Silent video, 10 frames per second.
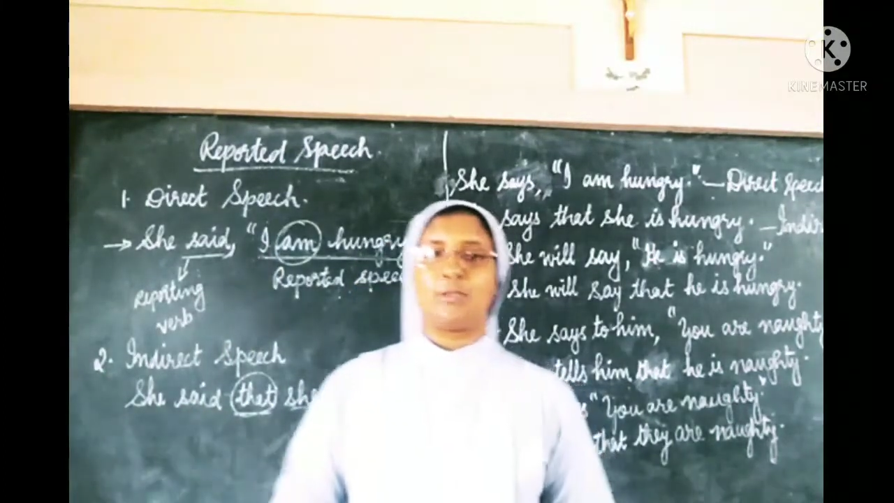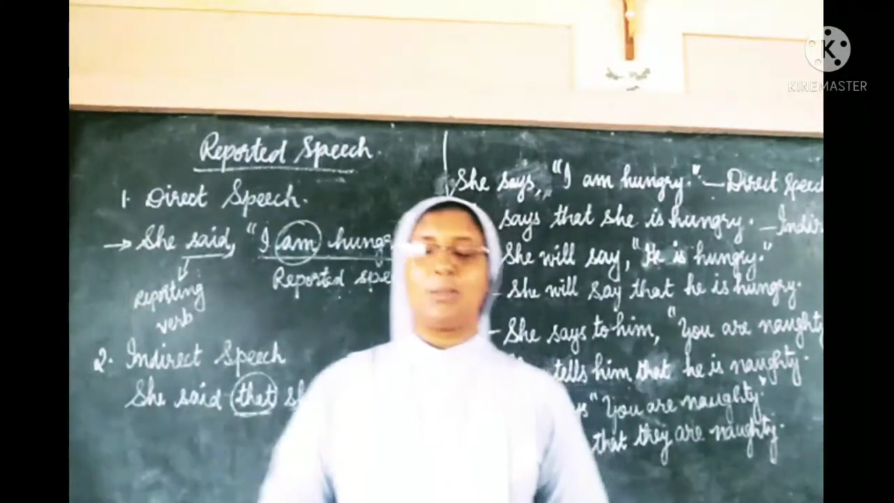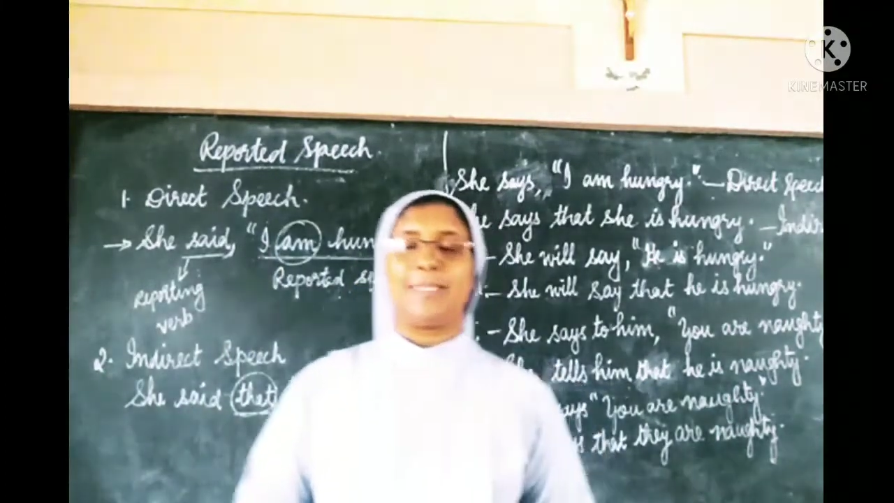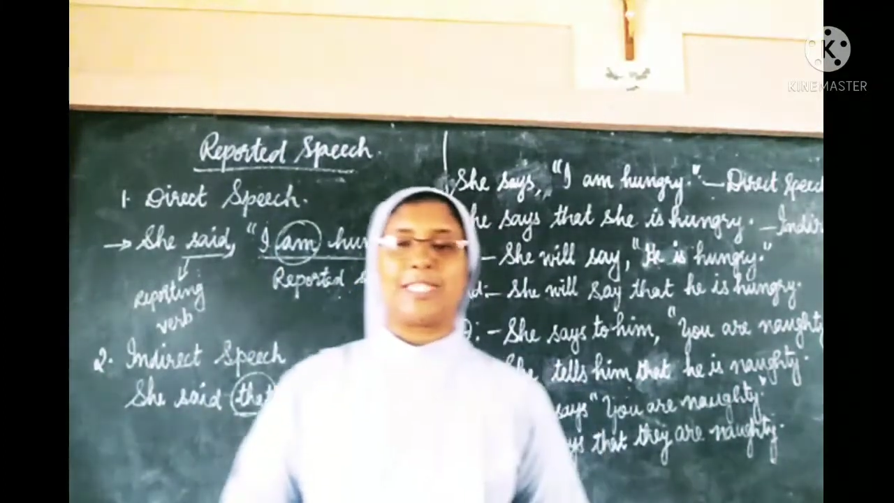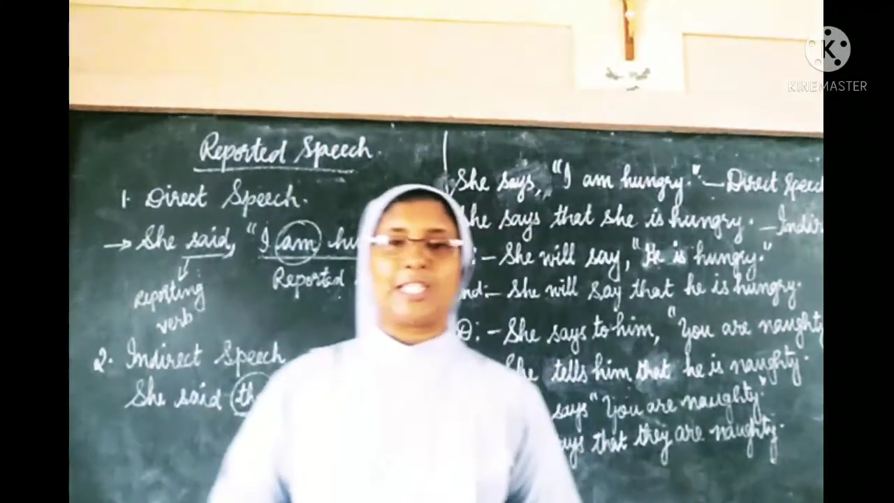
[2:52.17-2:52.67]
it
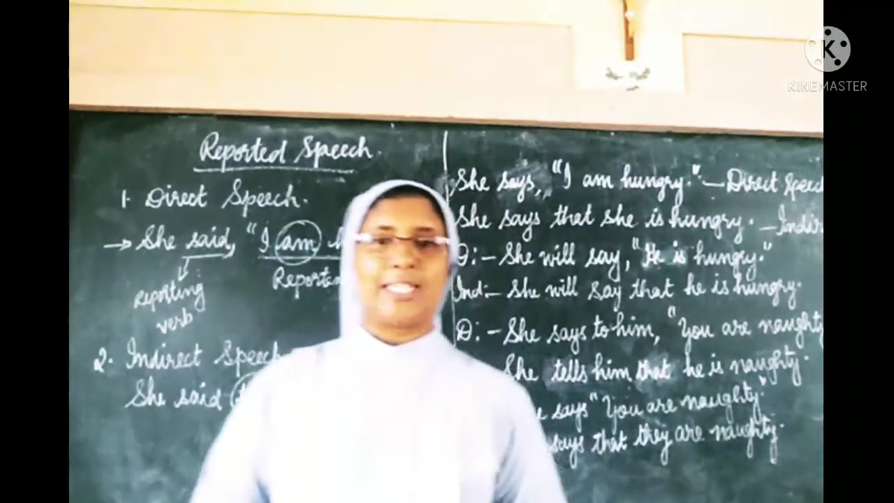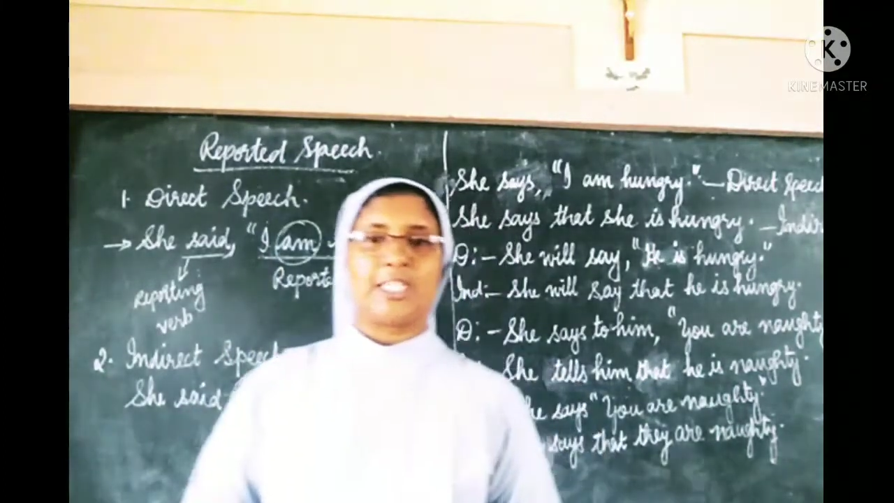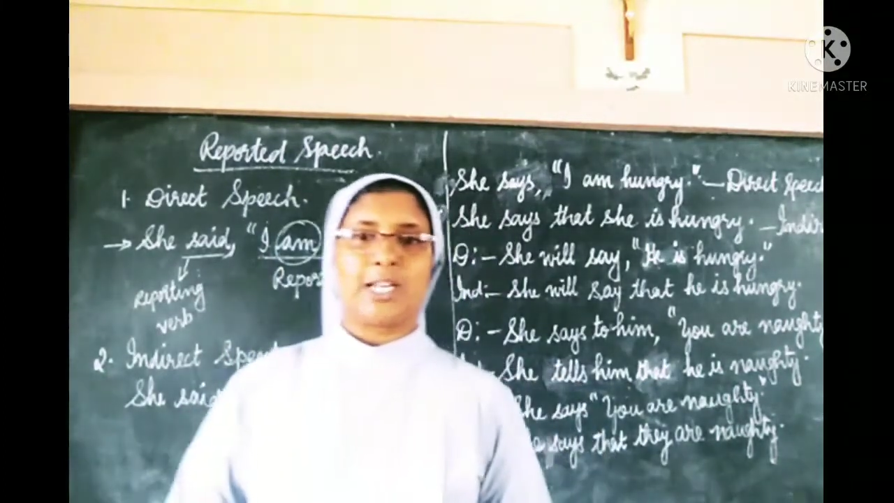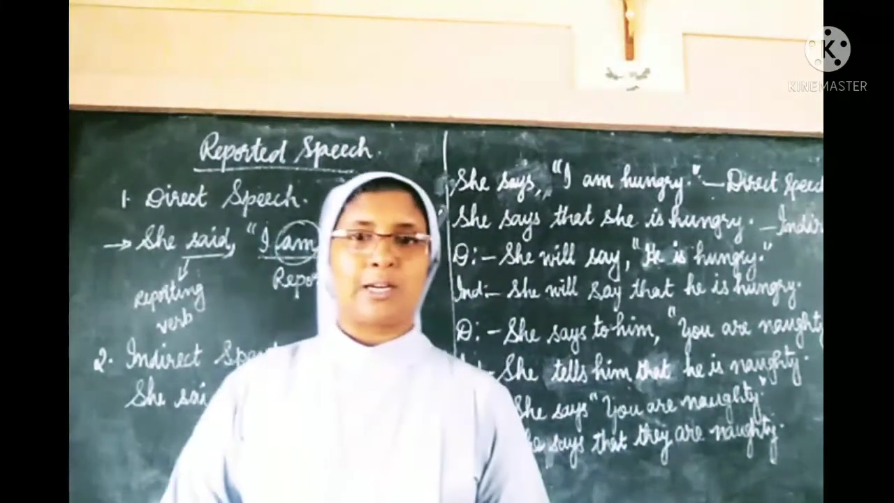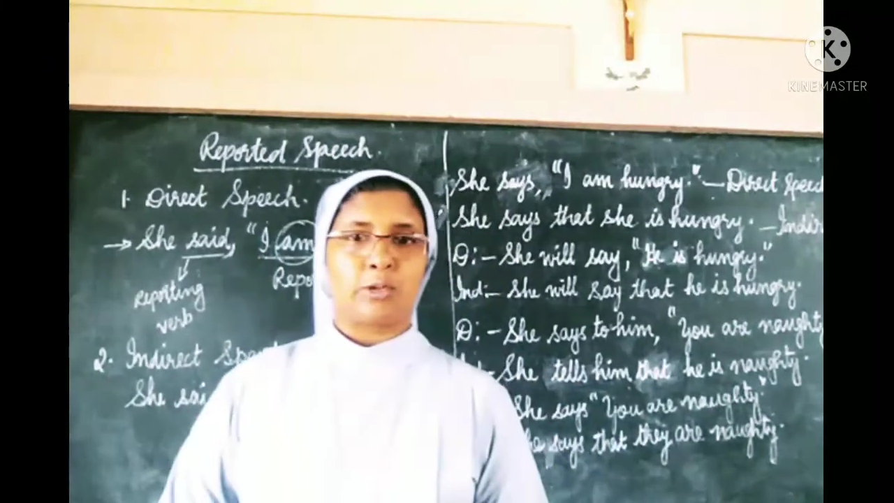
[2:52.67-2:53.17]
will be
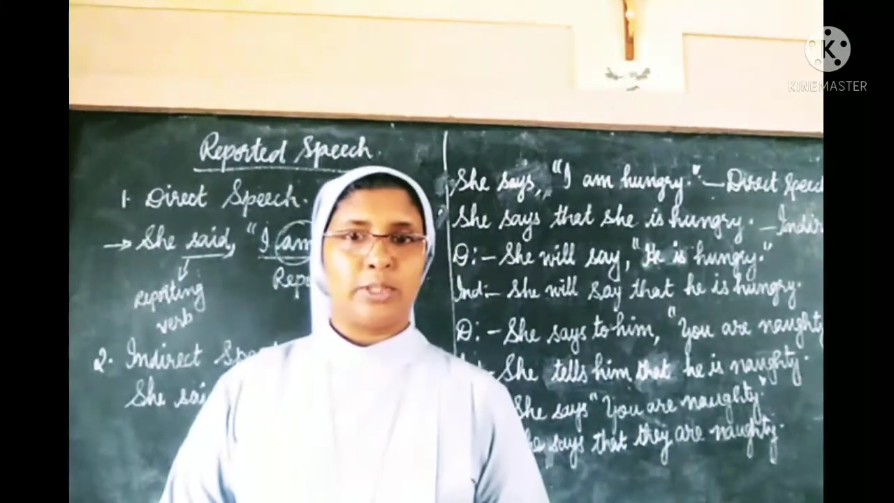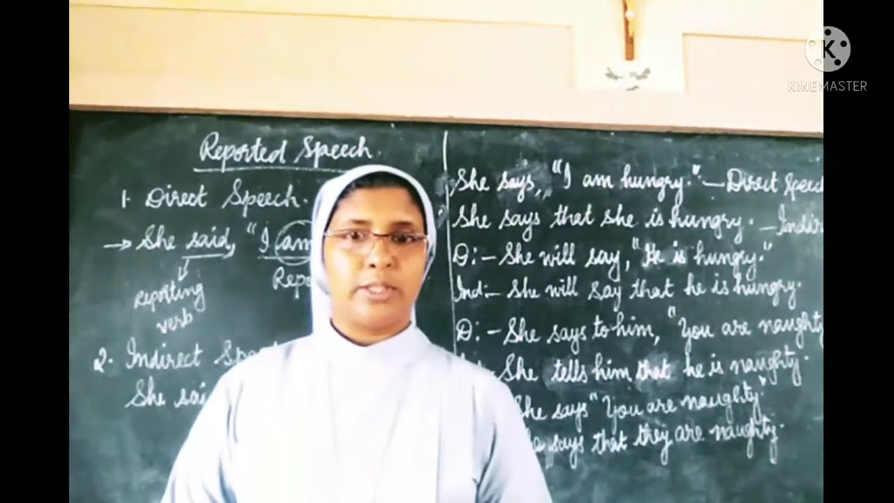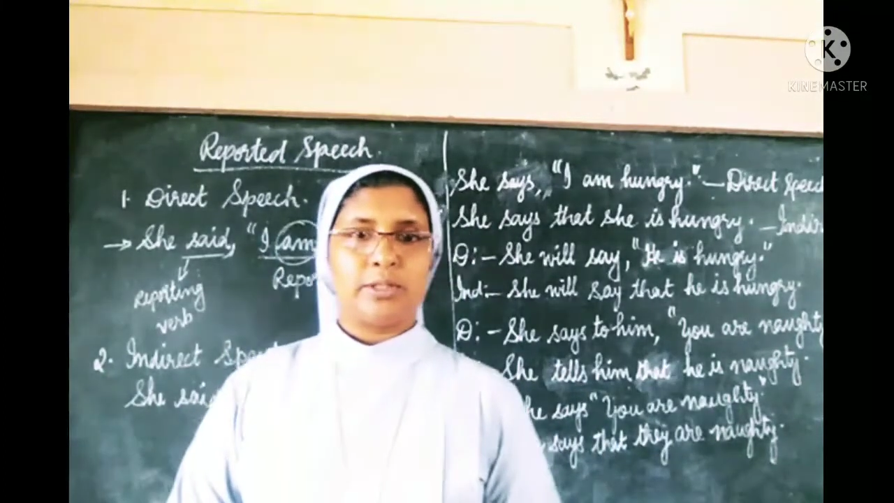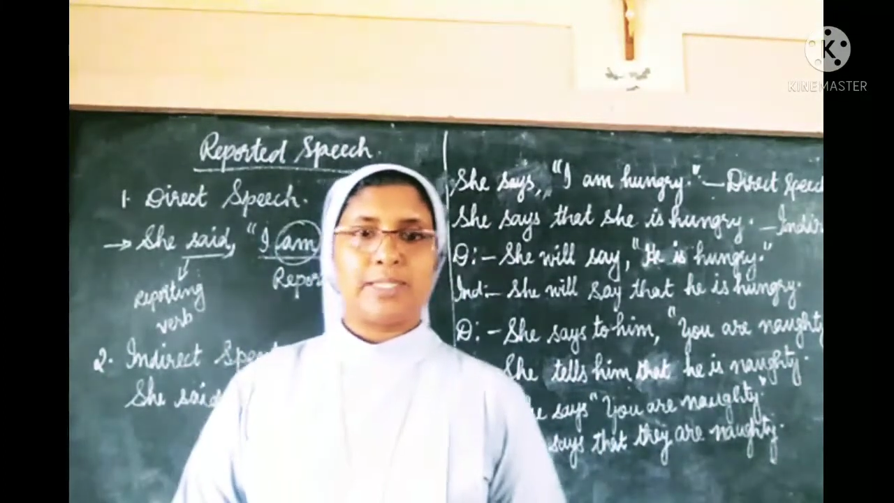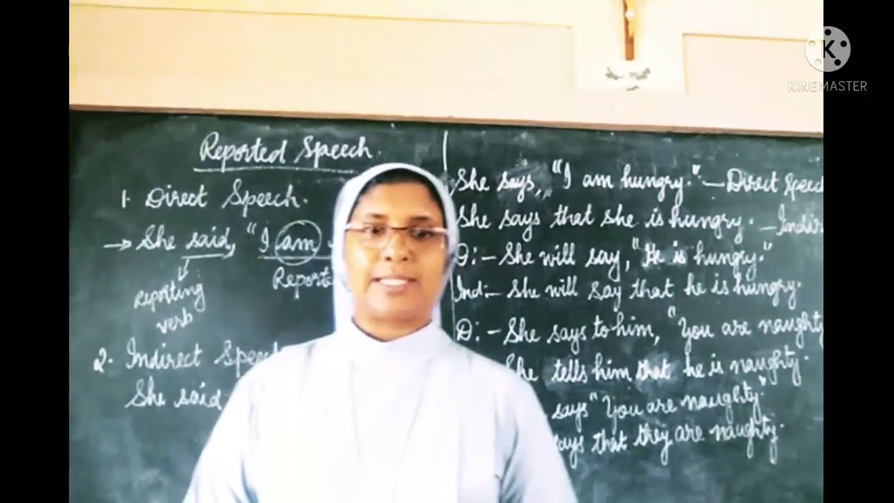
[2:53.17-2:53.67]
changed
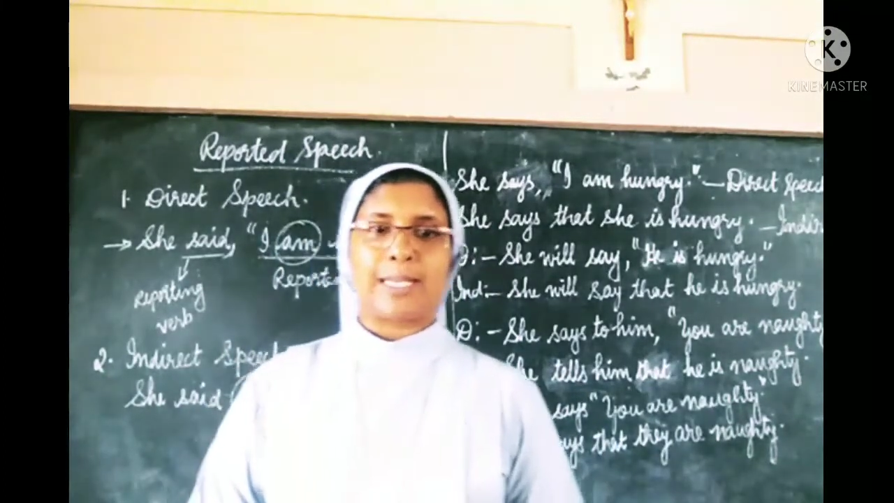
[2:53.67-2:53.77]
according to the